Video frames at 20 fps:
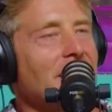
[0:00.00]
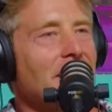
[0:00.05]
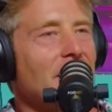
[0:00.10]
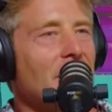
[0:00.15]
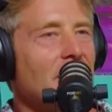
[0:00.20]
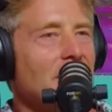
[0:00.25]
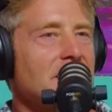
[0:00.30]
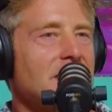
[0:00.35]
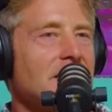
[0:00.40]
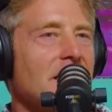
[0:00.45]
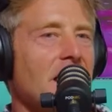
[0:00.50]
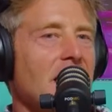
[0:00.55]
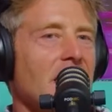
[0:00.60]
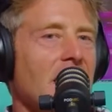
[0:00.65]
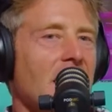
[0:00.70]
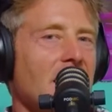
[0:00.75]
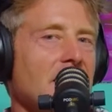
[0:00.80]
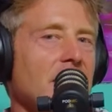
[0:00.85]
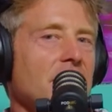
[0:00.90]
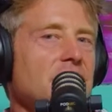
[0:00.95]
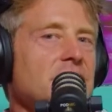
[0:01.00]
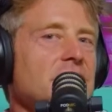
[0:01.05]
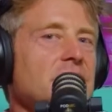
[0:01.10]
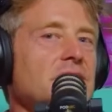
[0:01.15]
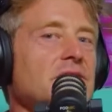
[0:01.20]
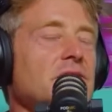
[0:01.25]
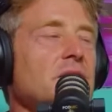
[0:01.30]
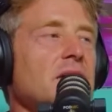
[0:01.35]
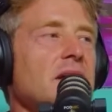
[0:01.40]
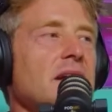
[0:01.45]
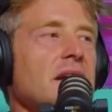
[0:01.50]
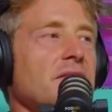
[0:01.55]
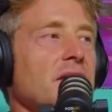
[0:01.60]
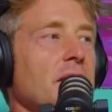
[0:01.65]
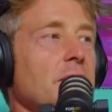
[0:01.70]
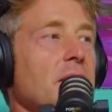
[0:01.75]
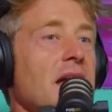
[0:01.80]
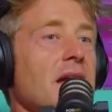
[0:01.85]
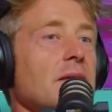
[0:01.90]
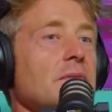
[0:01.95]
You know, it's like I love to do it. If
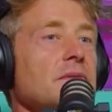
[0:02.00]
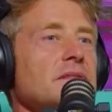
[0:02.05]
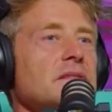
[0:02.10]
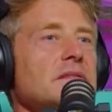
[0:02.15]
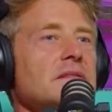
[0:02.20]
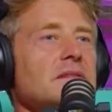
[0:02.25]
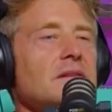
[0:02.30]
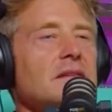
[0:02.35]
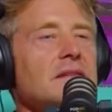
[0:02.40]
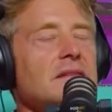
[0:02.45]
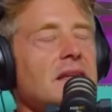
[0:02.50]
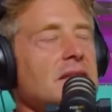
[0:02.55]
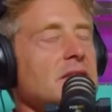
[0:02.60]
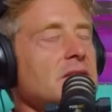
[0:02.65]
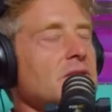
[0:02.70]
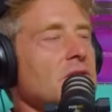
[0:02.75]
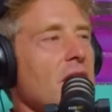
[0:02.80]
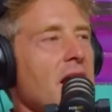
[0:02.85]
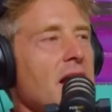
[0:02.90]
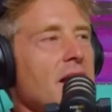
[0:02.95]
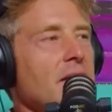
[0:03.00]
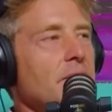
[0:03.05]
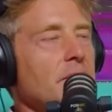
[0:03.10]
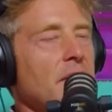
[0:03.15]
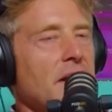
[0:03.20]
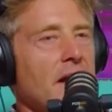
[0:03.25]
I'm able to do it, that's great.